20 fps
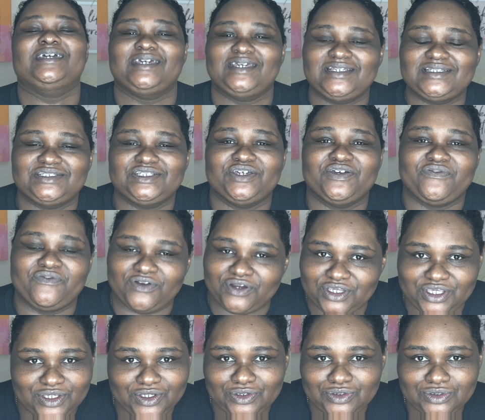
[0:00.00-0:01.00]
easier for
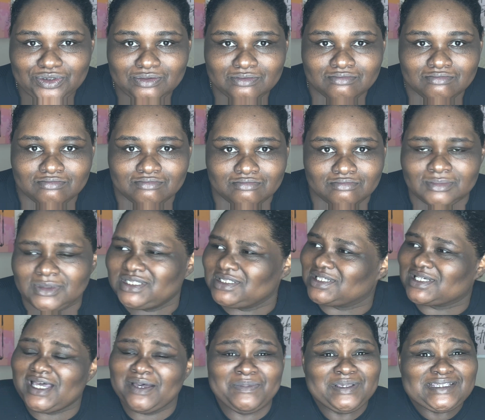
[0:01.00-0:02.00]
you to
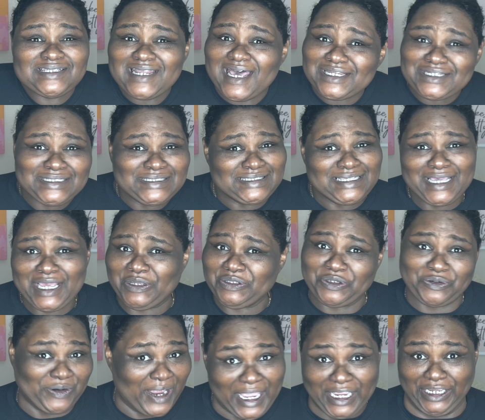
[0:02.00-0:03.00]
come and snatch and slay on the
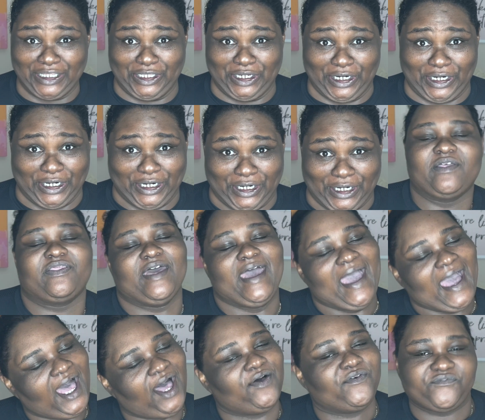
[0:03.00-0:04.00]
regular.
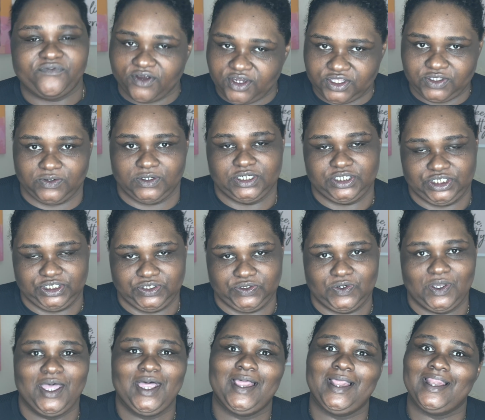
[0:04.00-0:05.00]
Without further ado,
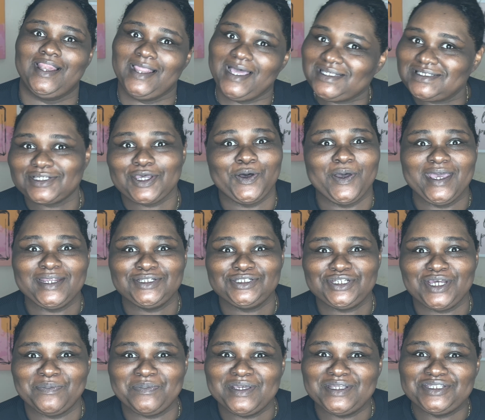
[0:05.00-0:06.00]
let's go ahead and
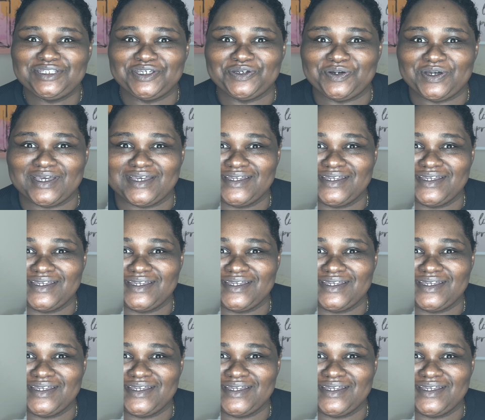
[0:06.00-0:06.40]
jump into it.